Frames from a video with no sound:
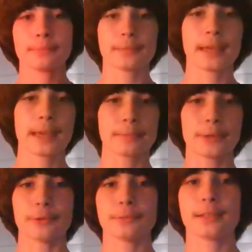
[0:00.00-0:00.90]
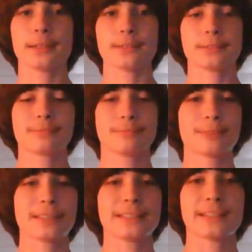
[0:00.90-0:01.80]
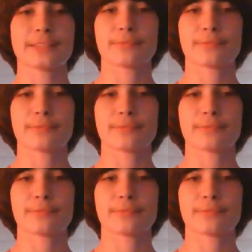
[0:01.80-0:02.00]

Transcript: camo that really doesn't